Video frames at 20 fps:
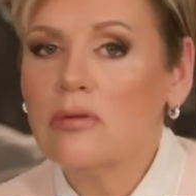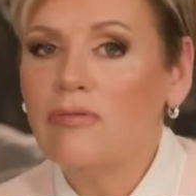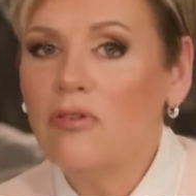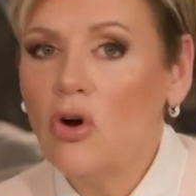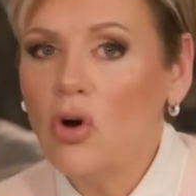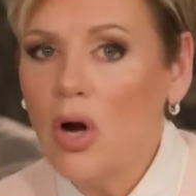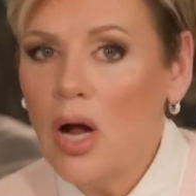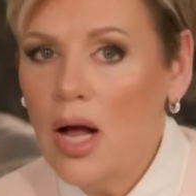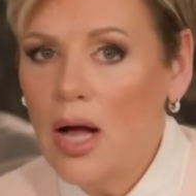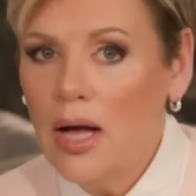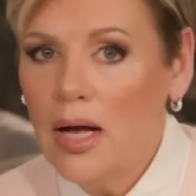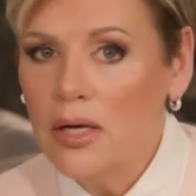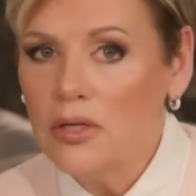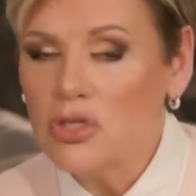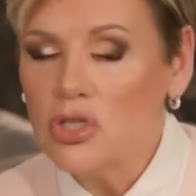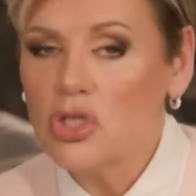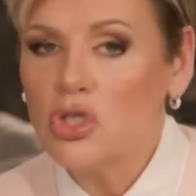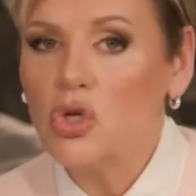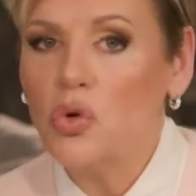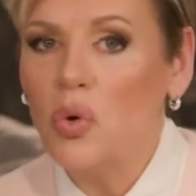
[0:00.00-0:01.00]
for
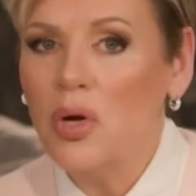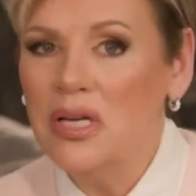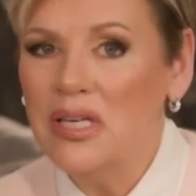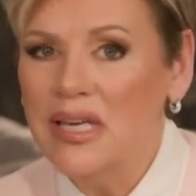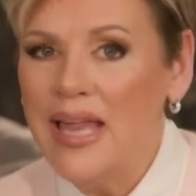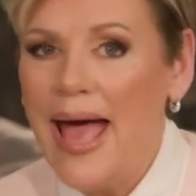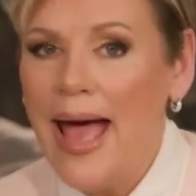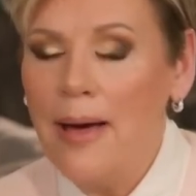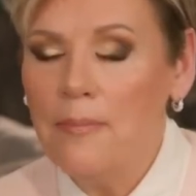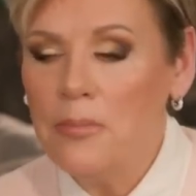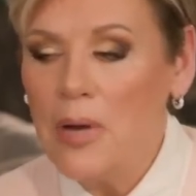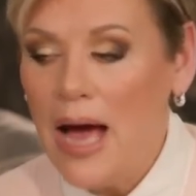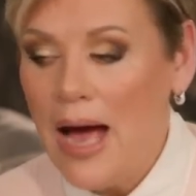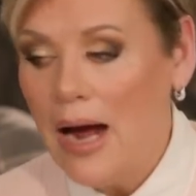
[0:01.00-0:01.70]
us to adapt